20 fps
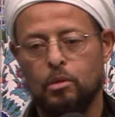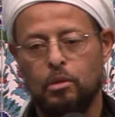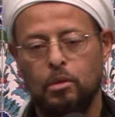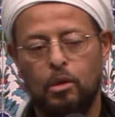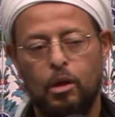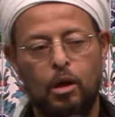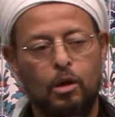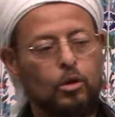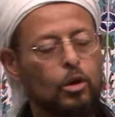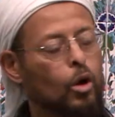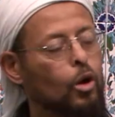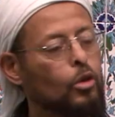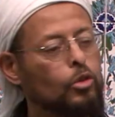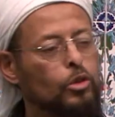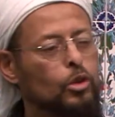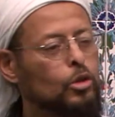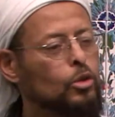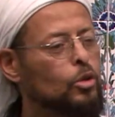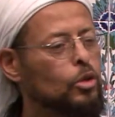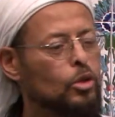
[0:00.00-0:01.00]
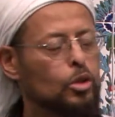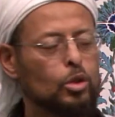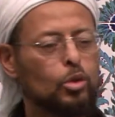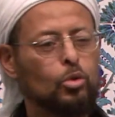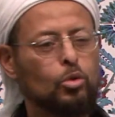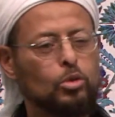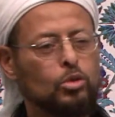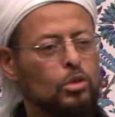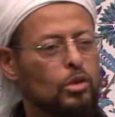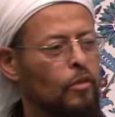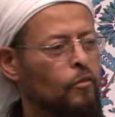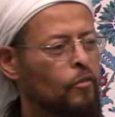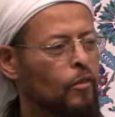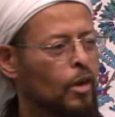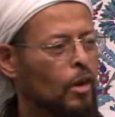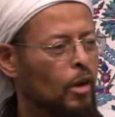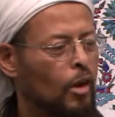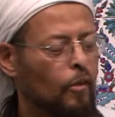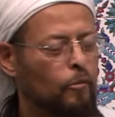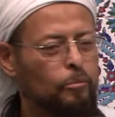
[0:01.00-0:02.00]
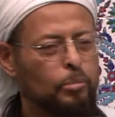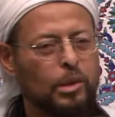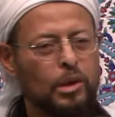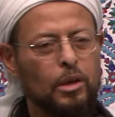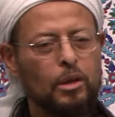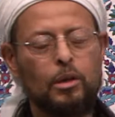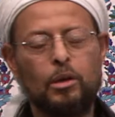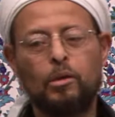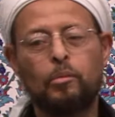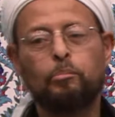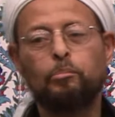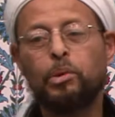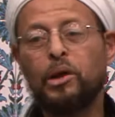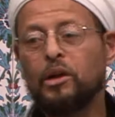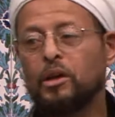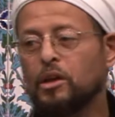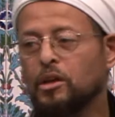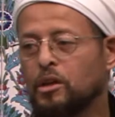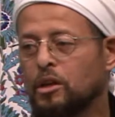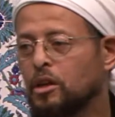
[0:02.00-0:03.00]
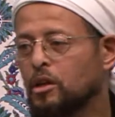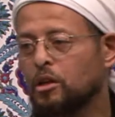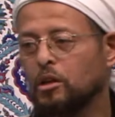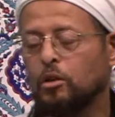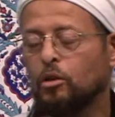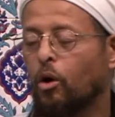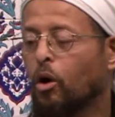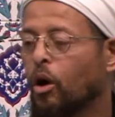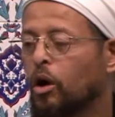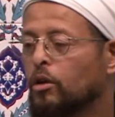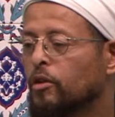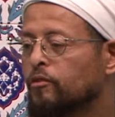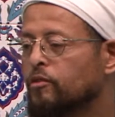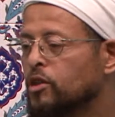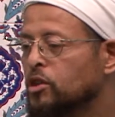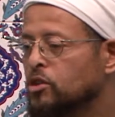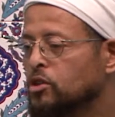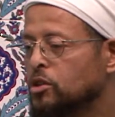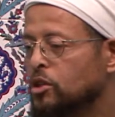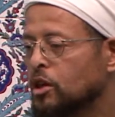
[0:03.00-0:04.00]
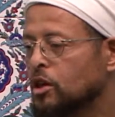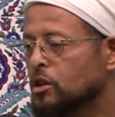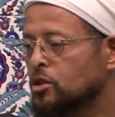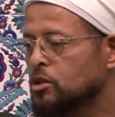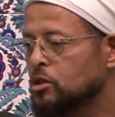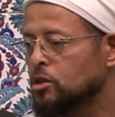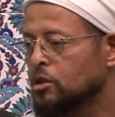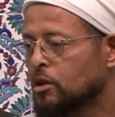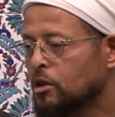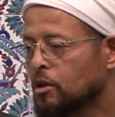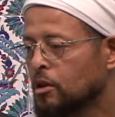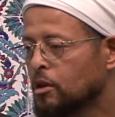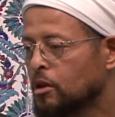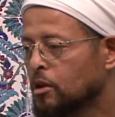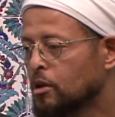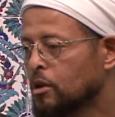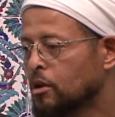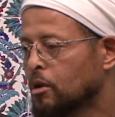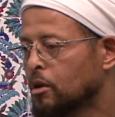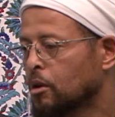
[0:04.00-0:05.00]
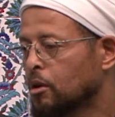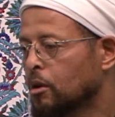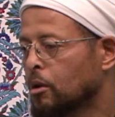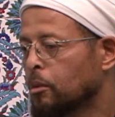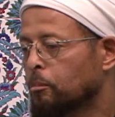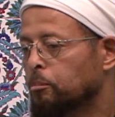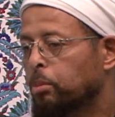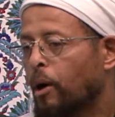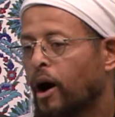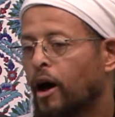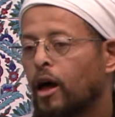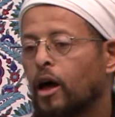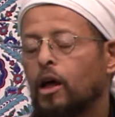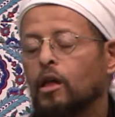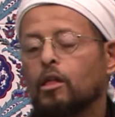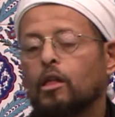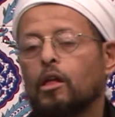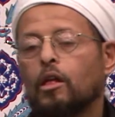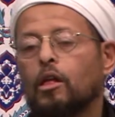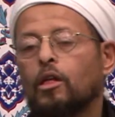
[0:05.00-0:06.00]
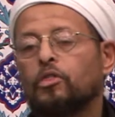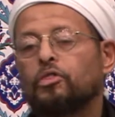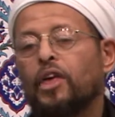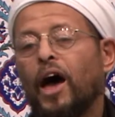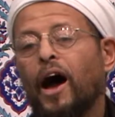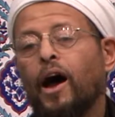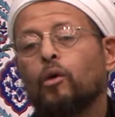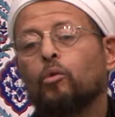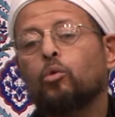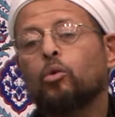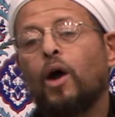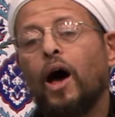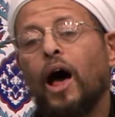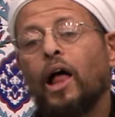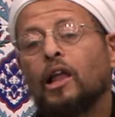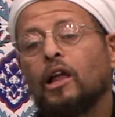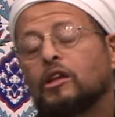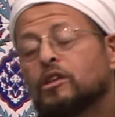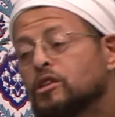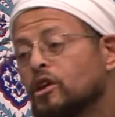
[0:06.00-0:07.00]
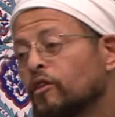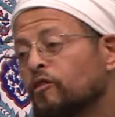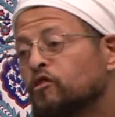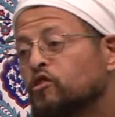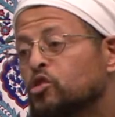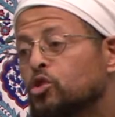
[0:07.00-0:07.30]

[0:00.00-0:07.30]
Oh no, and then you're accused of being bigoted and all of these things. But that relative